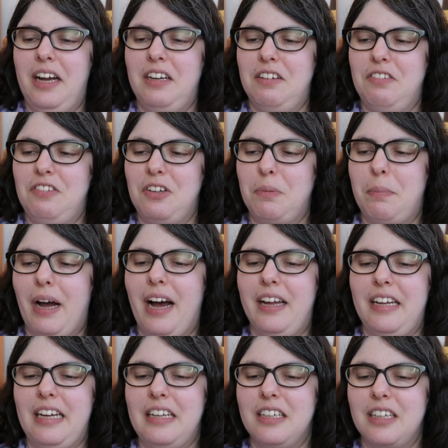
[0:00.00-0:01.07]
kind of feel
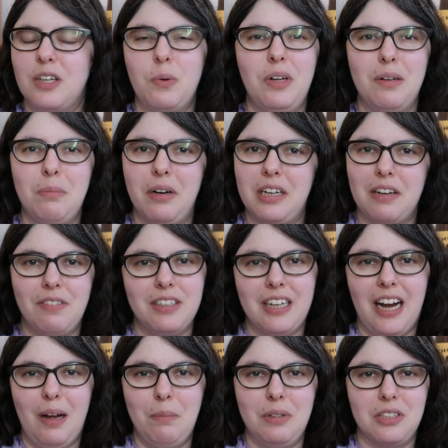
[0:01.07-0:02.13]
bad eating a Kouign-Amann every
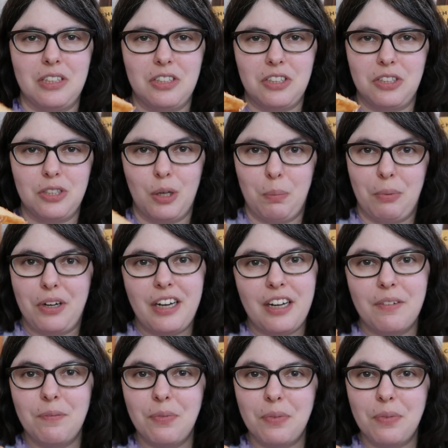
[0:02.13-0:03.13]
time because it's just so pretty.